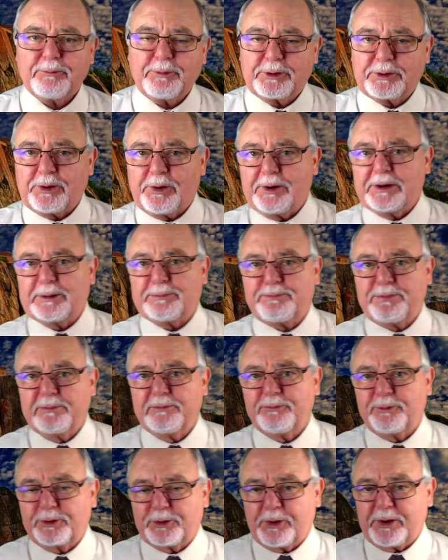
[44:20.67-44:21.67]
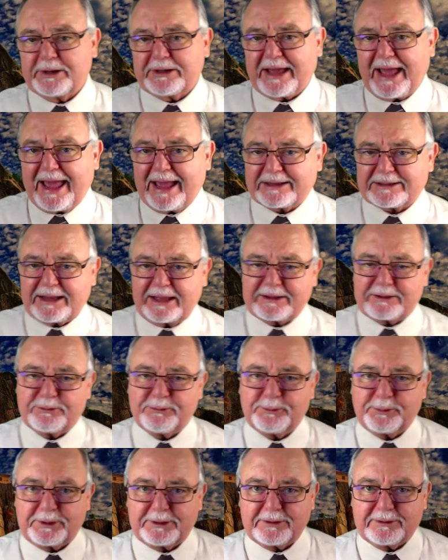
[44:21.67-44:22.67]
We're going to, we're going to act like
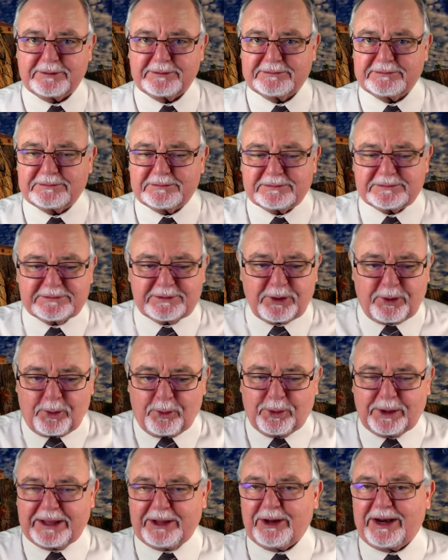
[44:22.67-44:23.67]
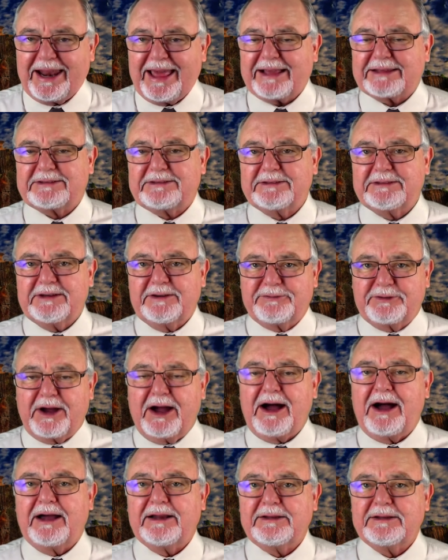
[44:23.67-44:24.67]
we're holy elect of
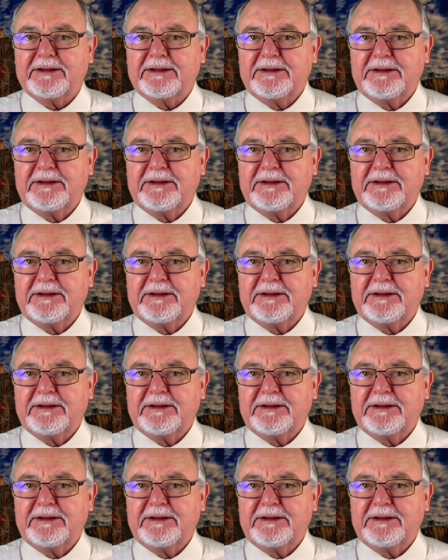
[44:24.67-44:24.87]
God.